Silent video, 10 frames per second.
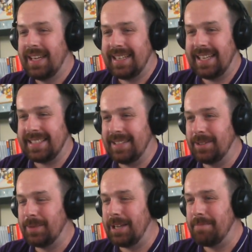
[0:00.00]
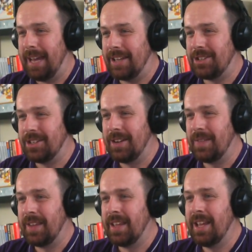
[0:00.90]
That's how you win a match.
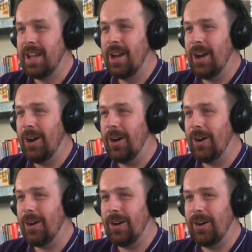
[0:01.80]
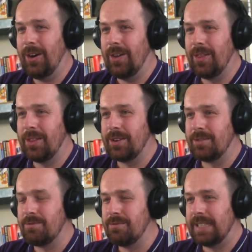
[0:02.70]
On the
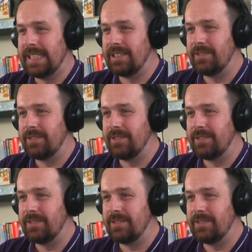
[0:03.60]
ruins